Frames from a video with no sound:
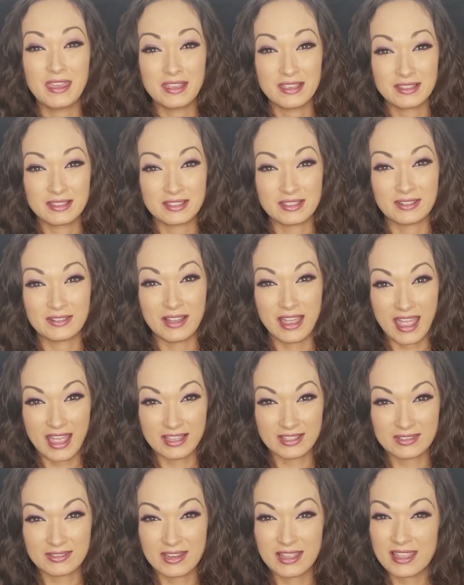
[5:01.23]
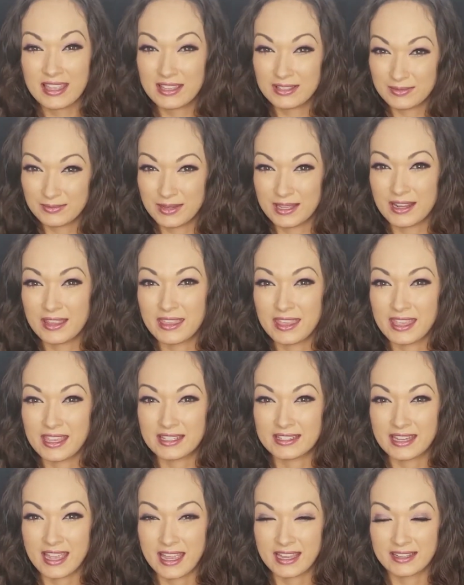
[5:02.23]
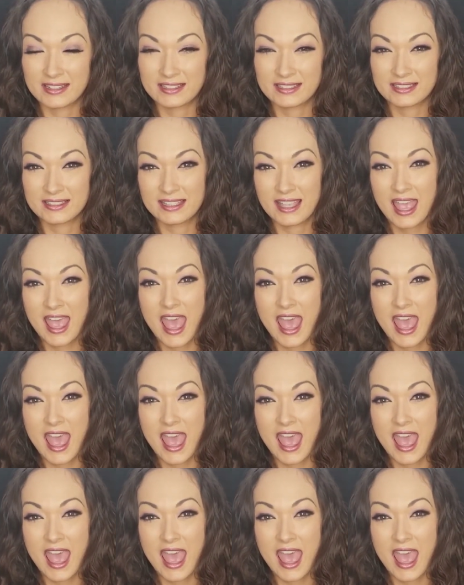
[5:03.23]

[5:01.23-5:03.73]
So Ezra is one of the hitchhikers.